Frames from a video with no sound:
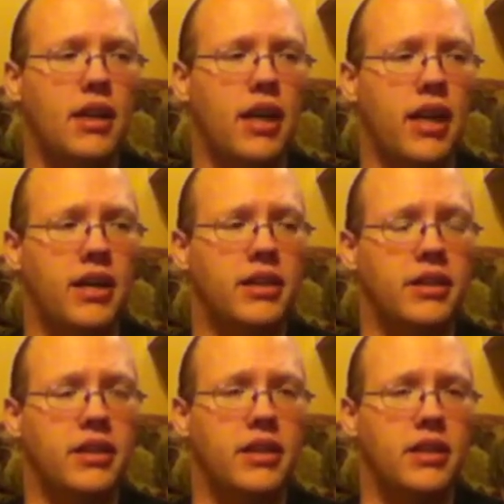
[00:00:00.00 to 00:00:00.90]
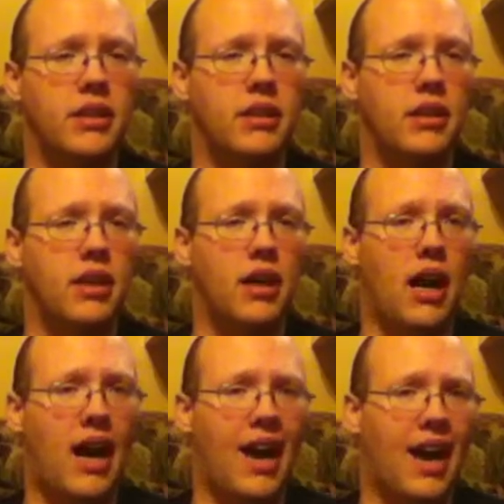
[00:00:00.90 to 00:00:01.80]
And
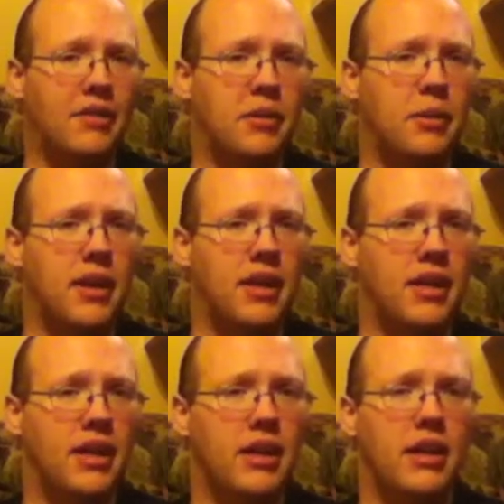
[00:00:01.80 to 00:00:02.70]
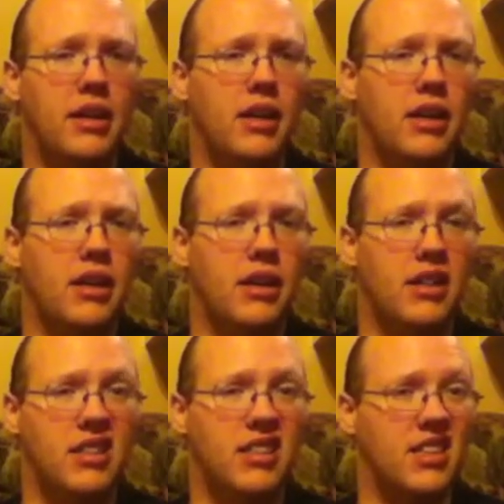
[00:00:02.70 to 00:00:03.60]
I have to pay
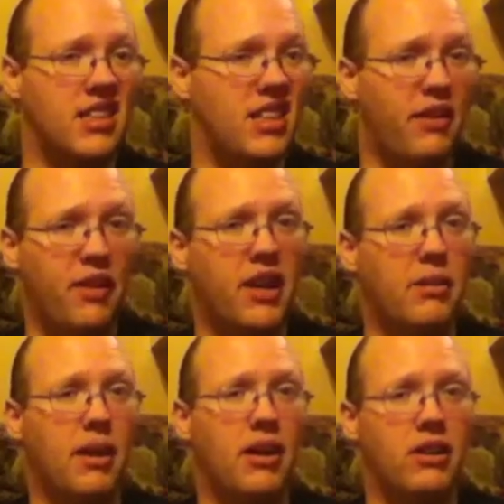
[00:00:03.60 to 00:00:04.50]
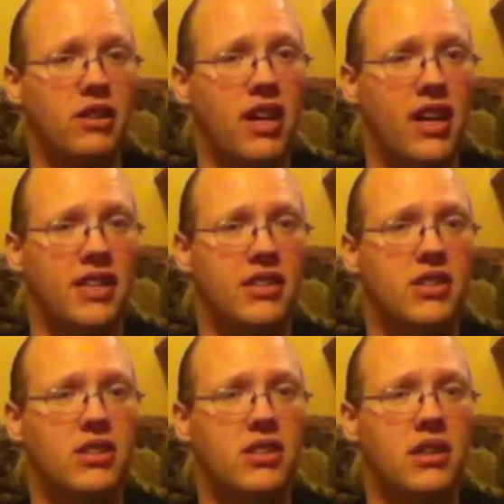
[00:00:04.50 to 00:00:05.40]
a significant amount
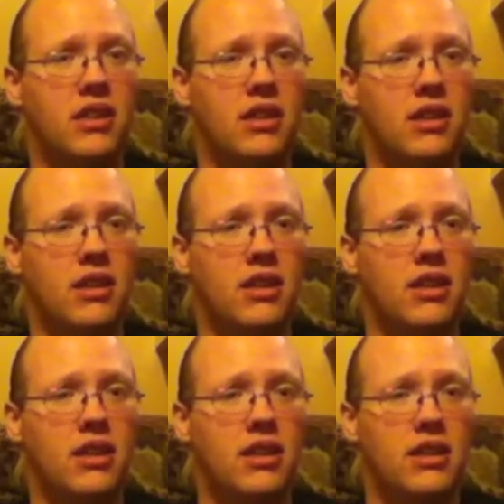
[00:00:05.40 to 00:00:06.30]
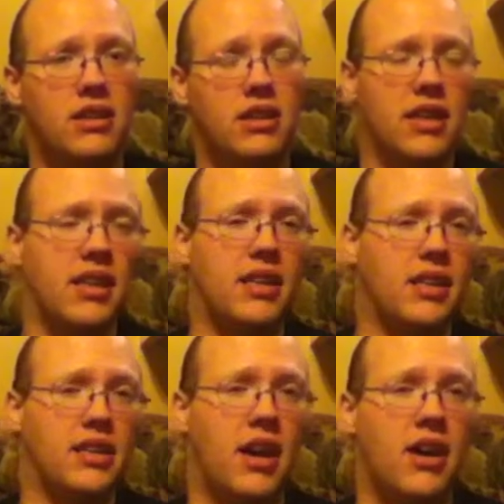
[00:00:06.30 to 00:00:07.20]
less to get the
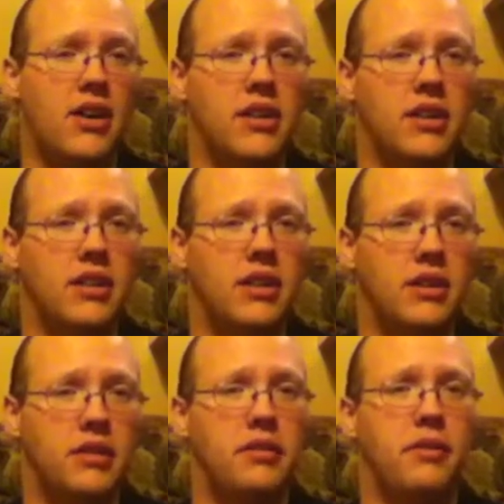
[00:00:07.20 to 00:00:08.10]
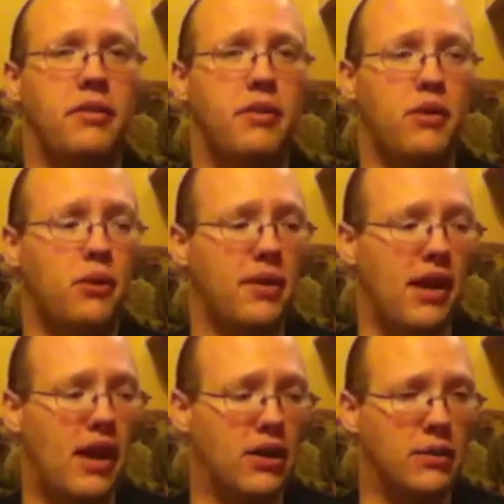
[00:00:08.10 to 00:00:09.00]
entirety of Full Metal
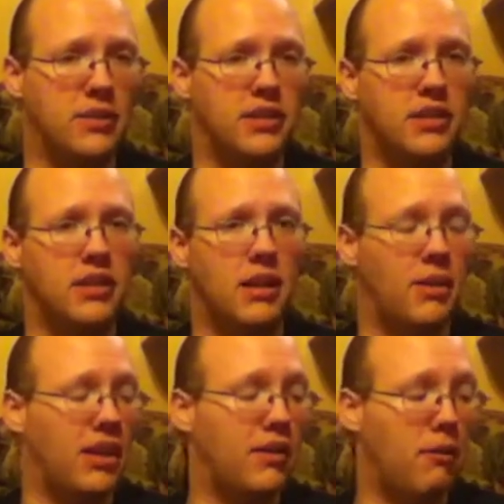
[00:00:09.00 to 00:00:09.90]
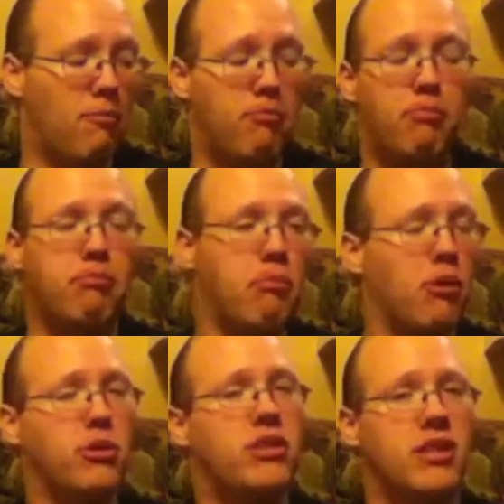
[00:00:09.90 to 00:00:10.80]
Alchemist. I mean, even
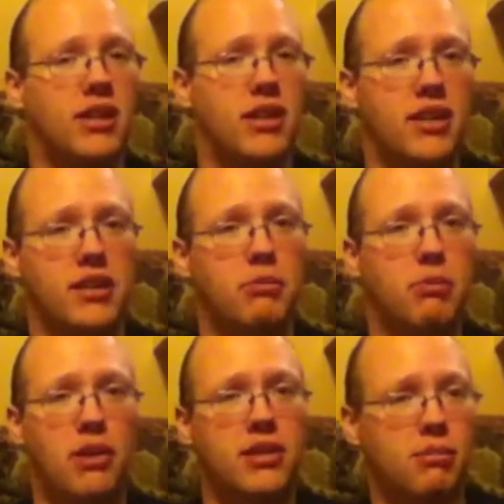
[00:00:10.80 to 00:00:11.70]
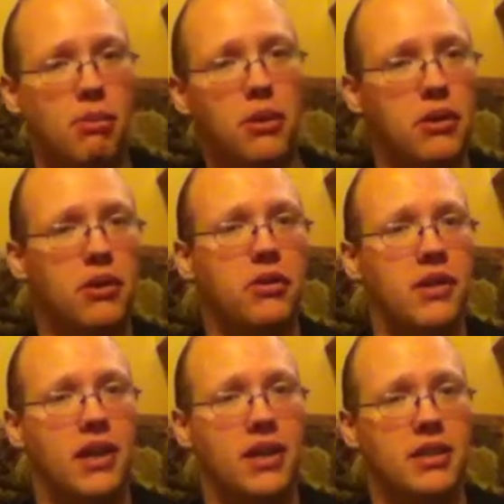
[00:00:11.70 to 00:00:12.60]
both series, plus both
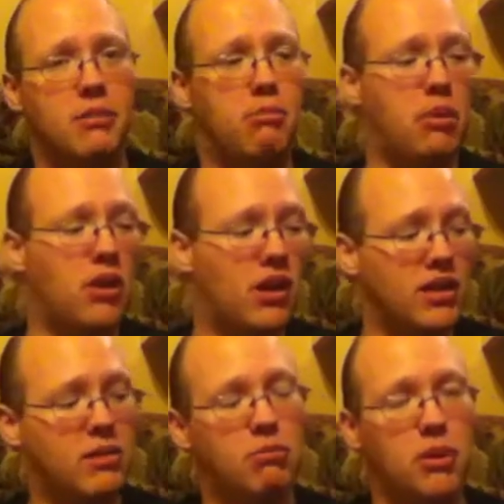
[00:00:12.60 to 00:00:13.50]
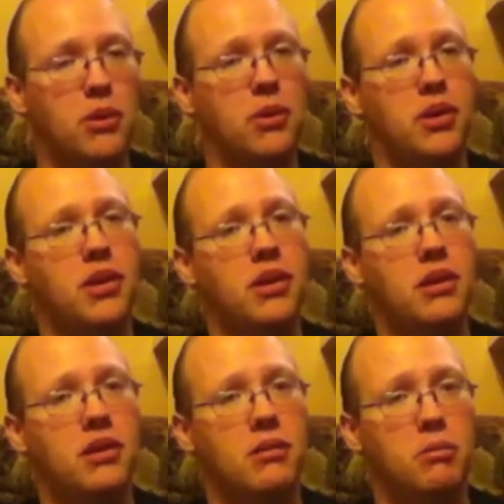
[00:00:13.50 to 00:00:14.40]
OVAs, plus both
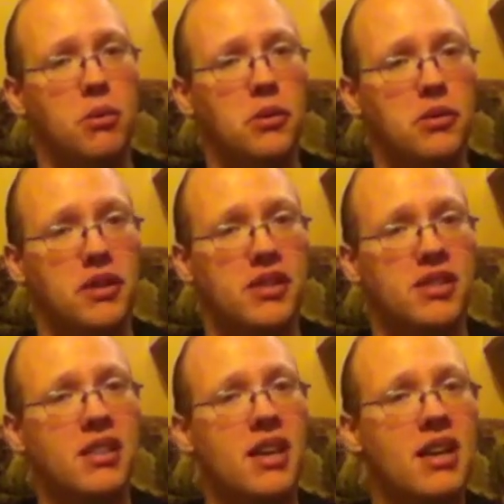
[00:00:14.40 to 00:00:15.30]
movies,